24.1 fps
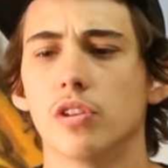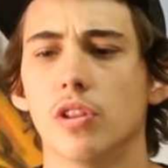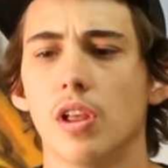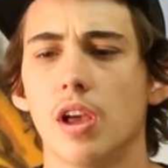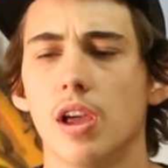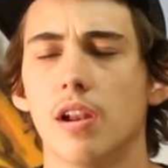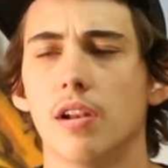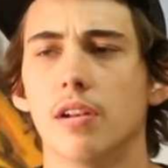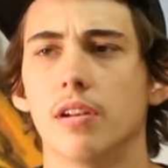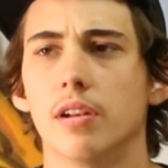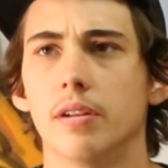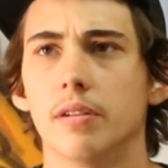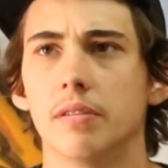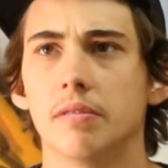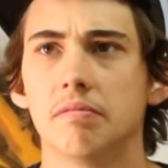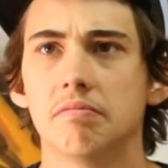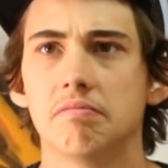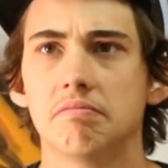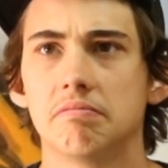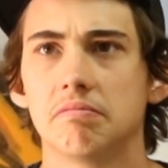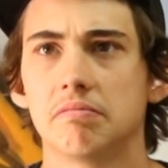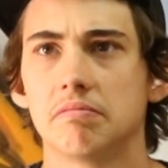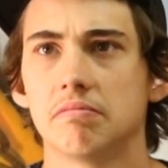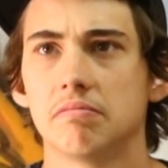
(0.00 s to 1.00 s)
Clayton
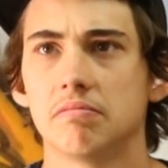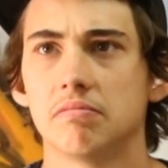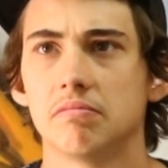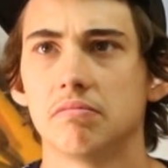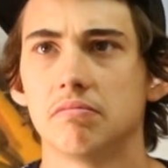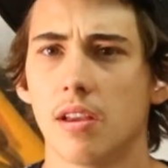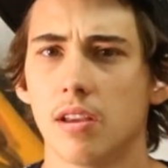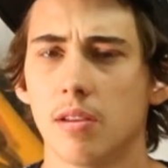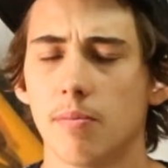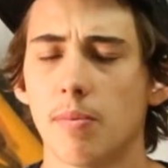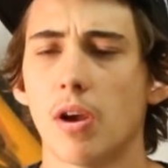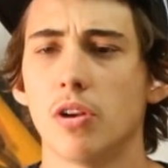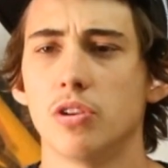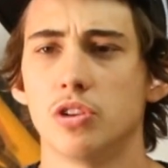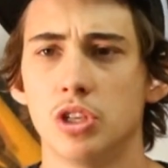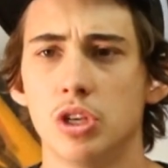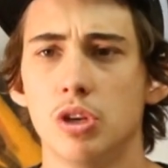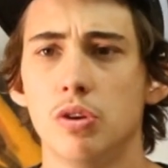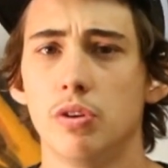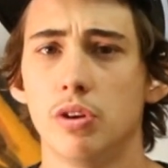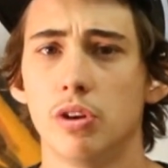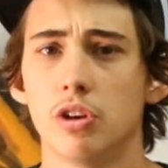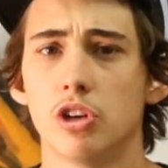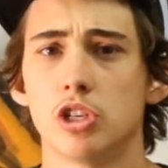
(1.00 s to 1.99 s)
about
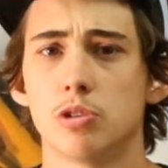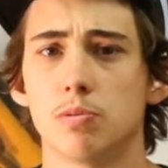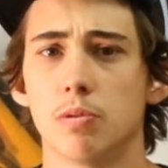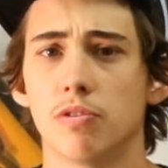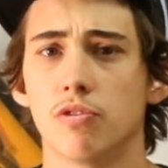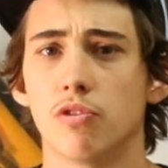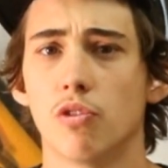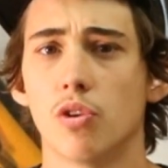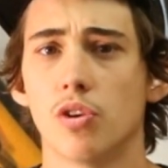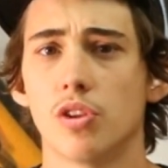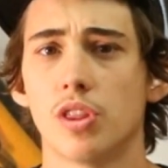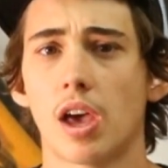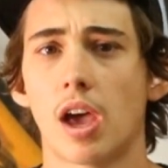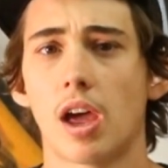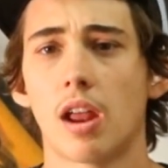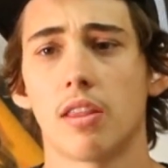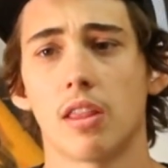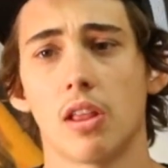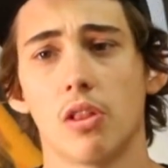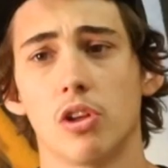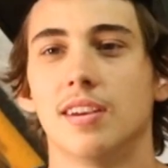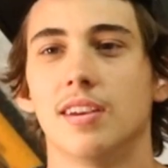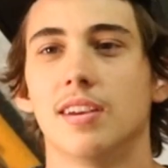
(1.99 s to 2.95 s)
2 years before that.